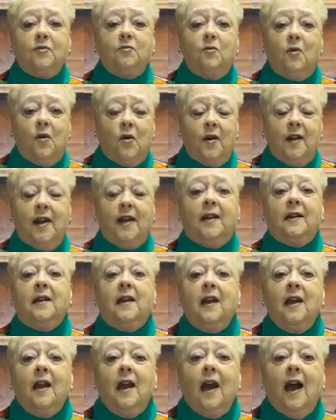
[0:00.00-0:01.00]
morning.
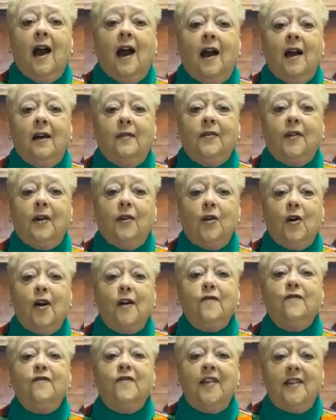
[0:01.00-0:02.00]
Uh, the
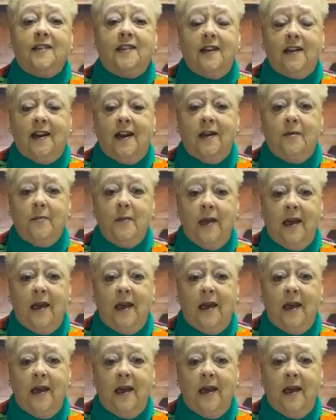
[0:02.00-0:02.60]
Lord visited